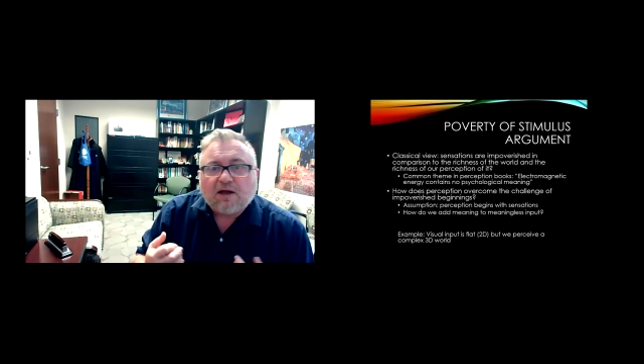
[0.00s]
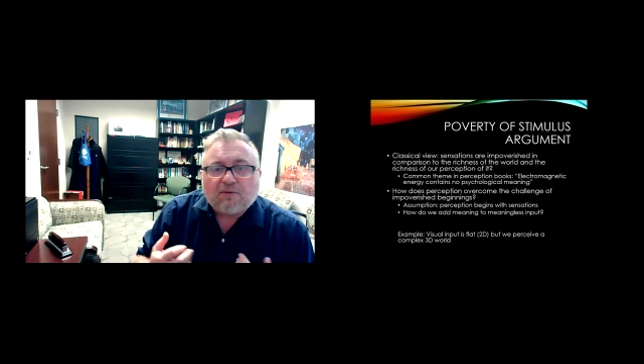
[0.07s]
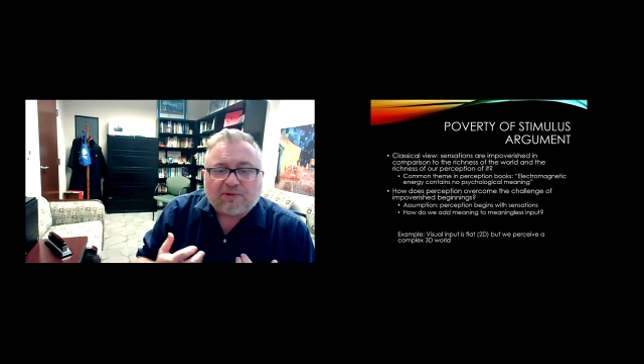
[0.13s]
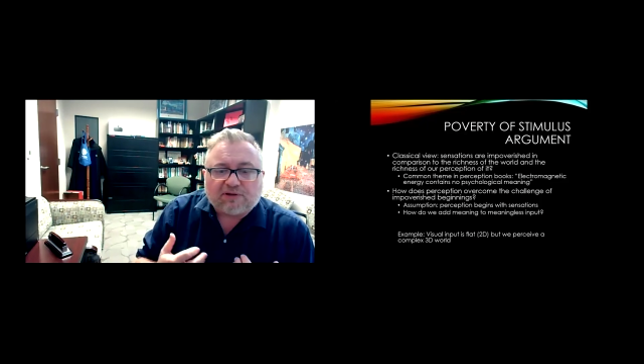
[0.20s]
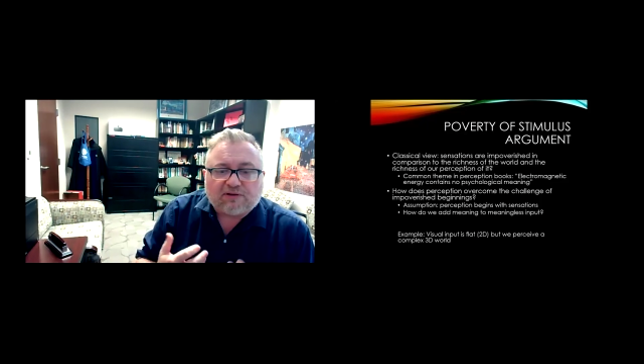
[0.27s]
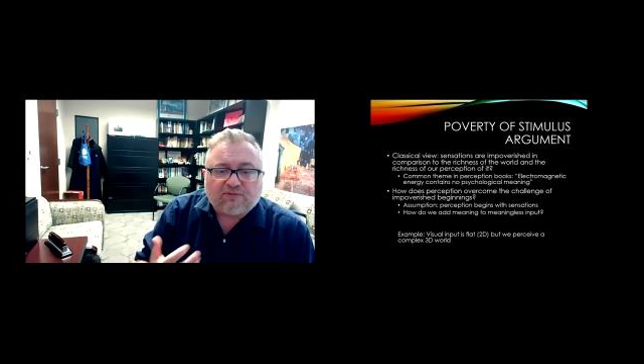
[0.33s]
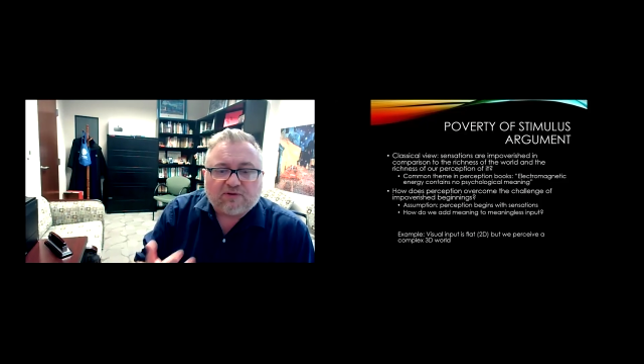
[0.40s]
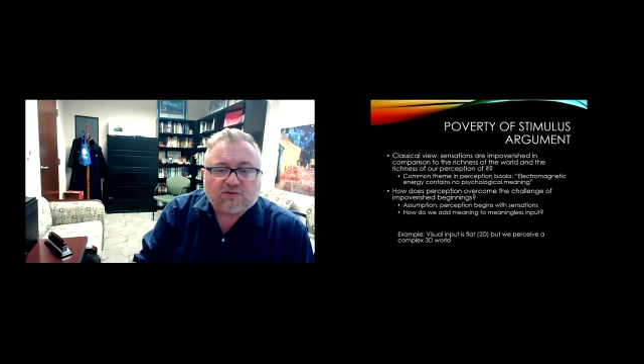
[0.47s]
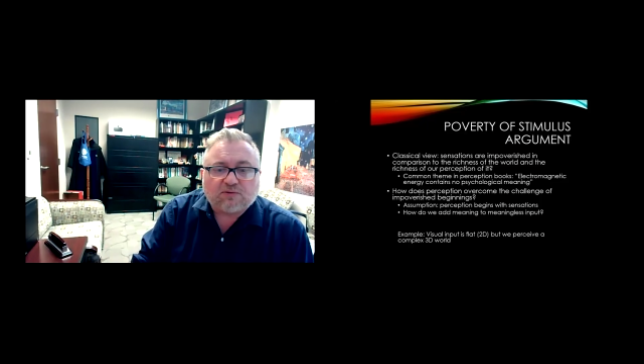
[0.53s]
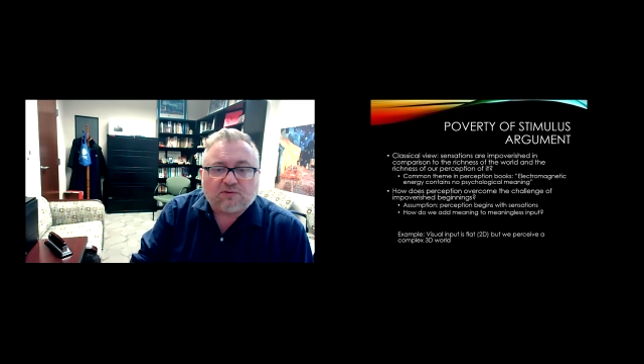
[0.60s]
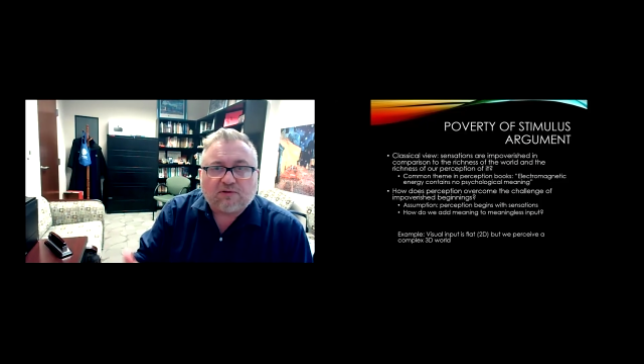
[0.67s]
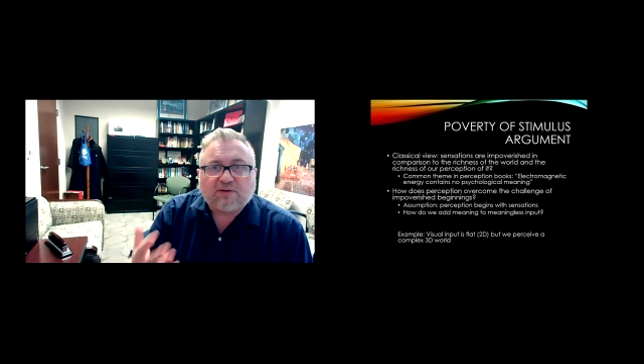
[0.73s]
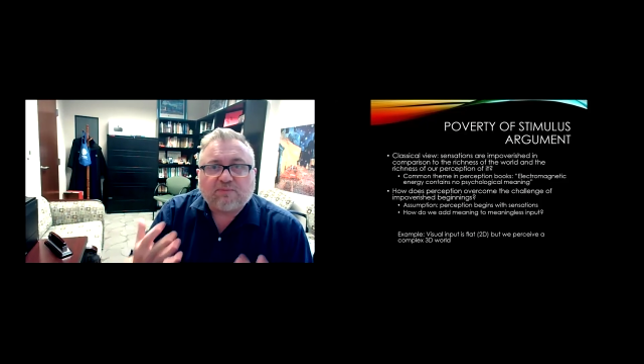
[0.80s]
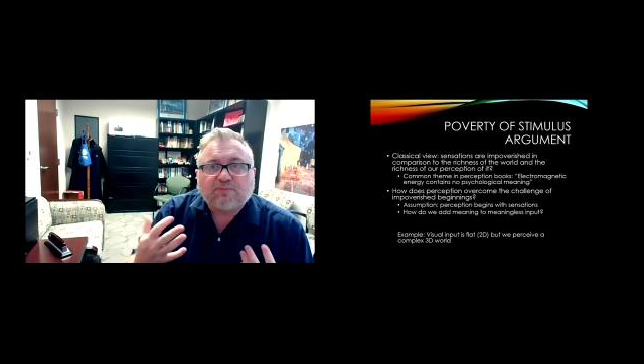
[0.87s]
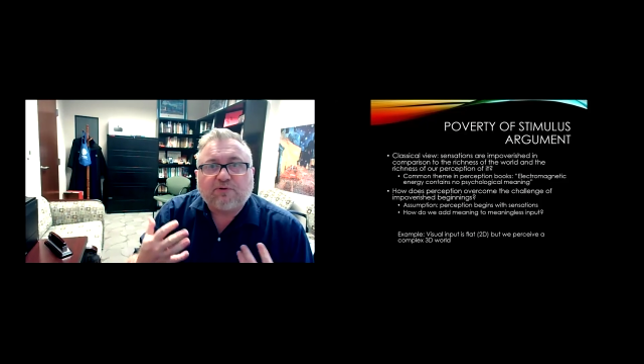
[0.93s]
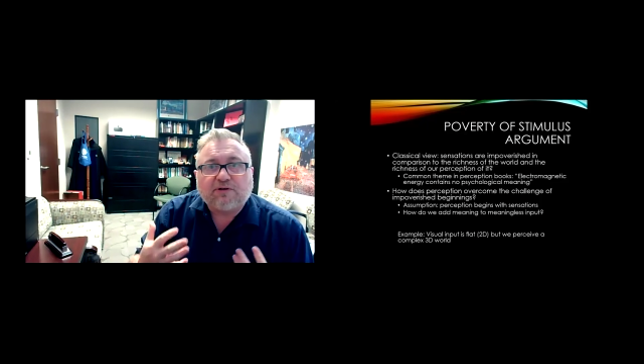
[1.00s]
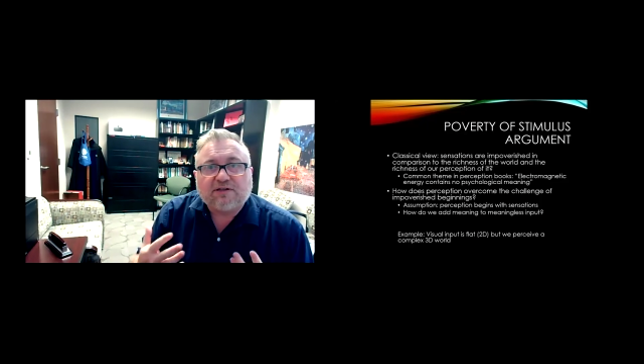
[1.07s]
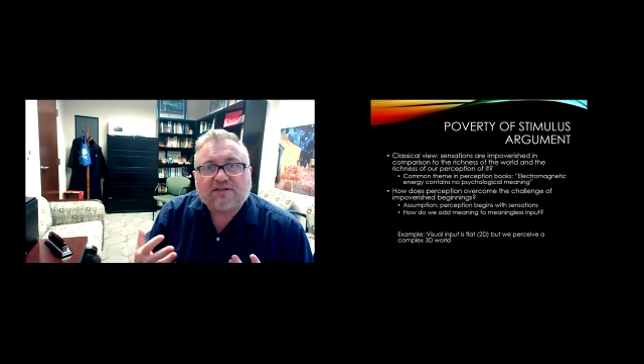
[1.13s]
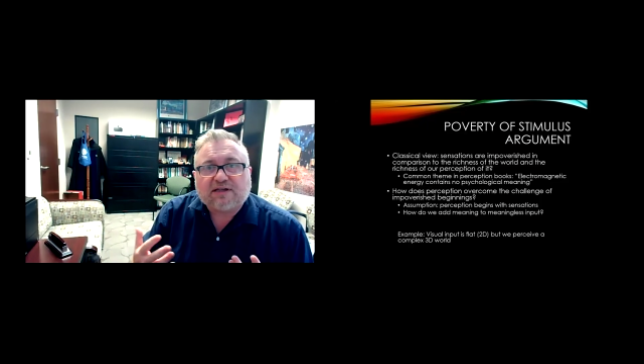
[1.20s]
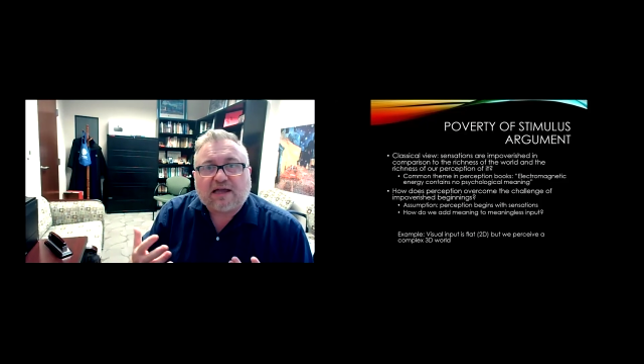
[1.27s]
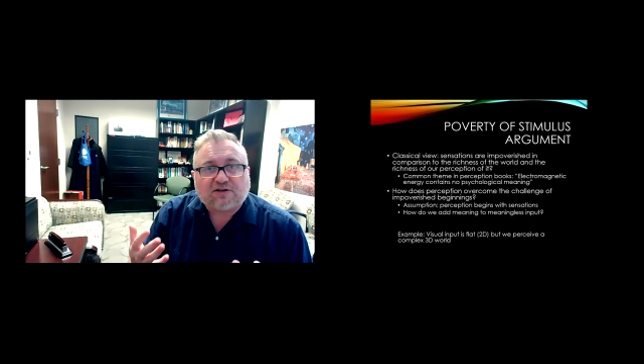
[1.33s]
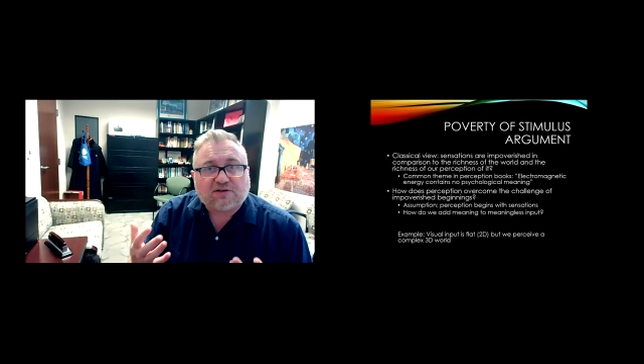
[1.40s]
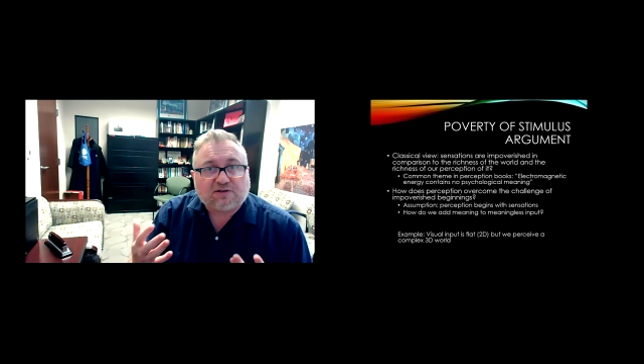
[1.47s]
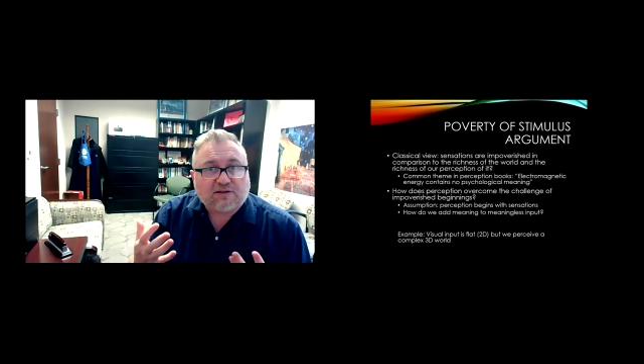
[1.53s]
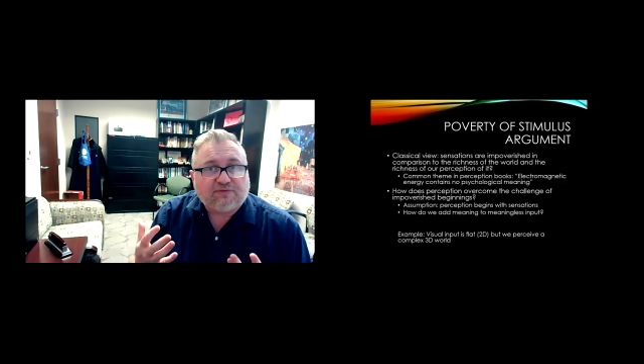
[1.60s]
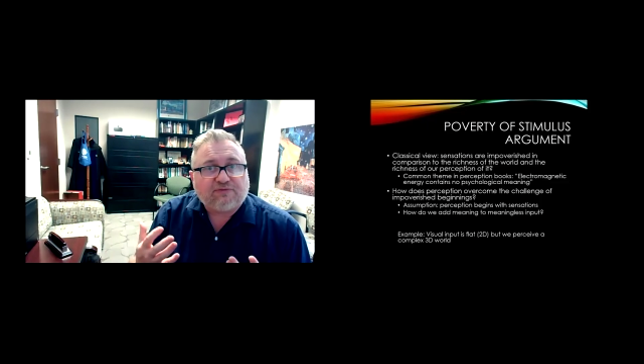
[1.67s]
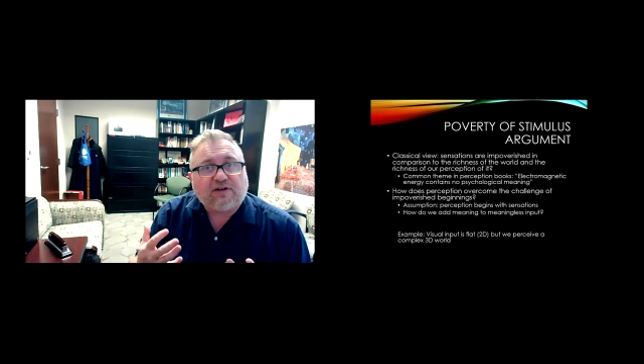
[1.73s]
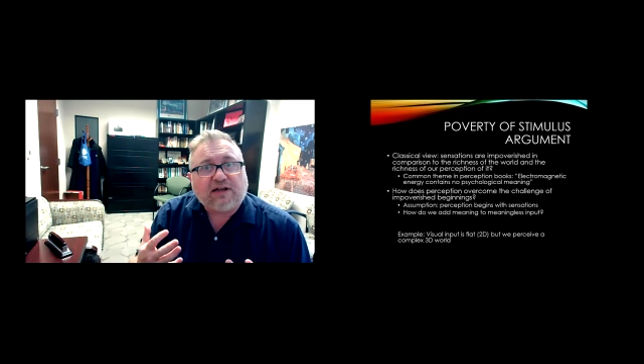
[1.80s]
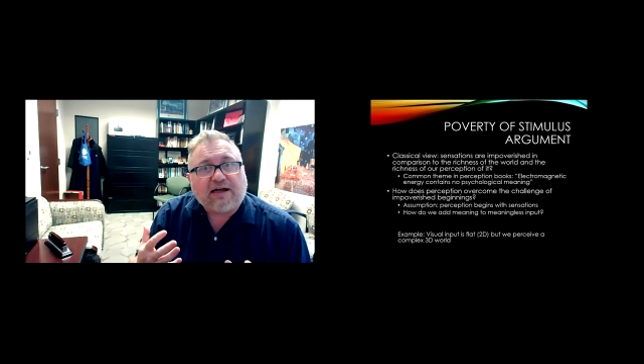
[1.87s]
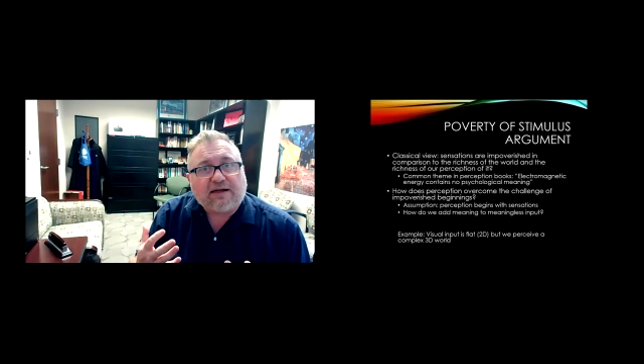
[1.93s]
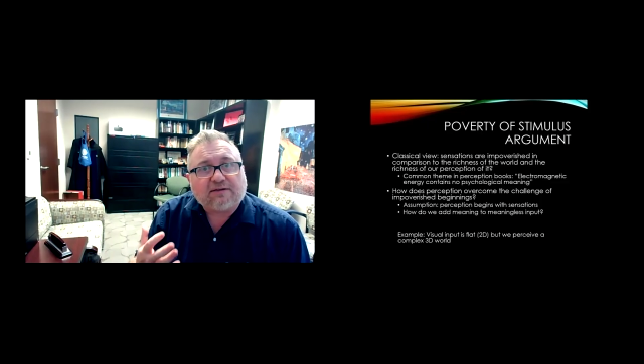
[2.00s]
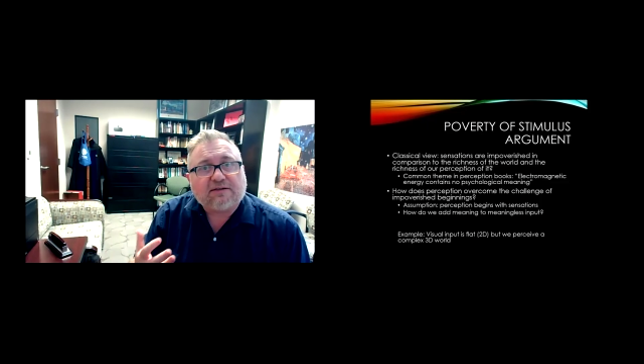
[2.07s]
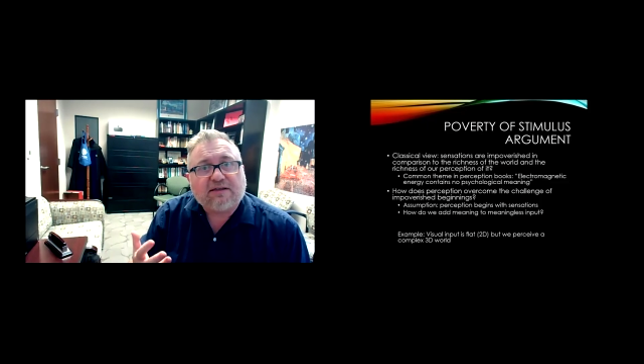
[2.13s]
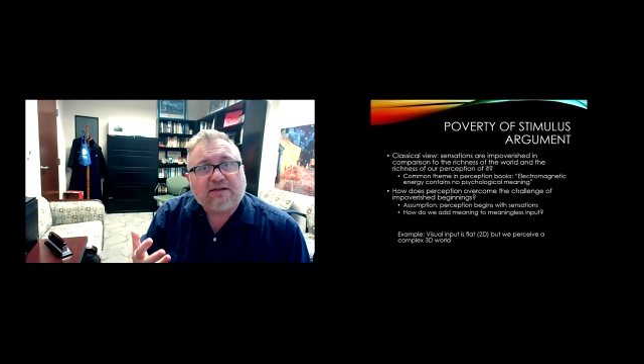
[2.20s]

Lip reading: But the visual input is actually flat.